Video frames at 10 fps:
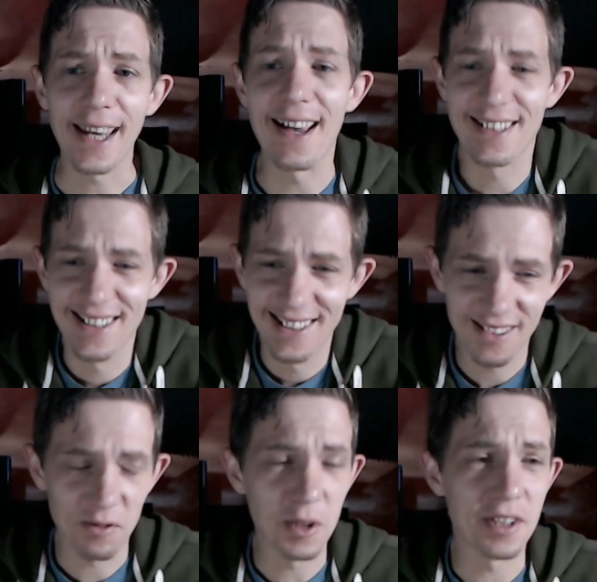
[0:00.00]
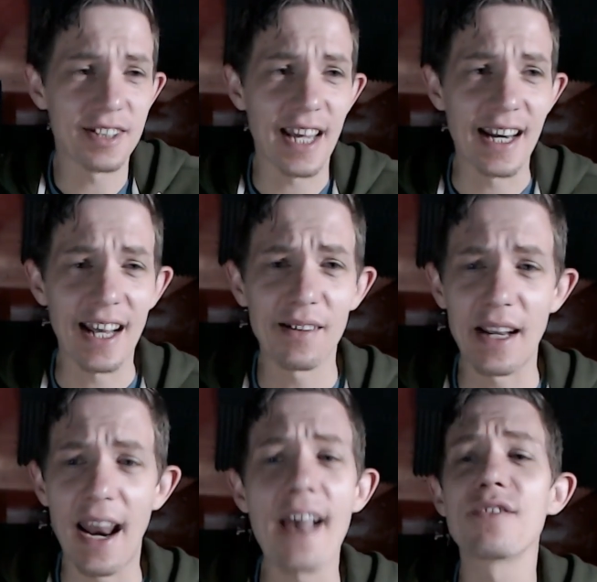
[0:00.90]
Yes, real estate. And
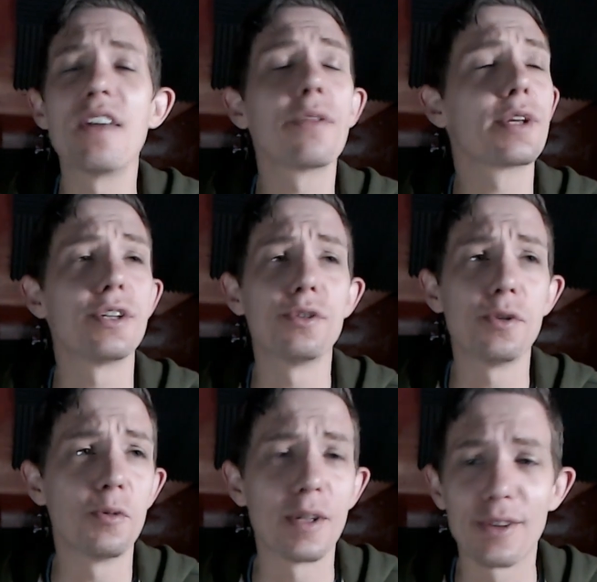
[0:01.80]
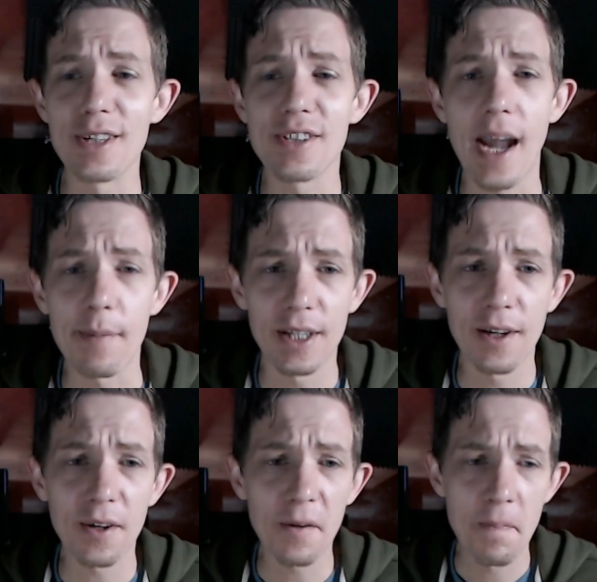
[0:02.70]
it has nothing to do with this time of
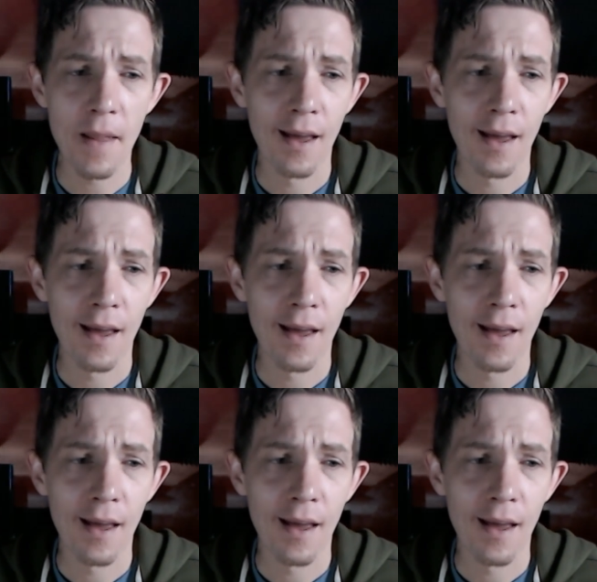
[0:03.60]
year,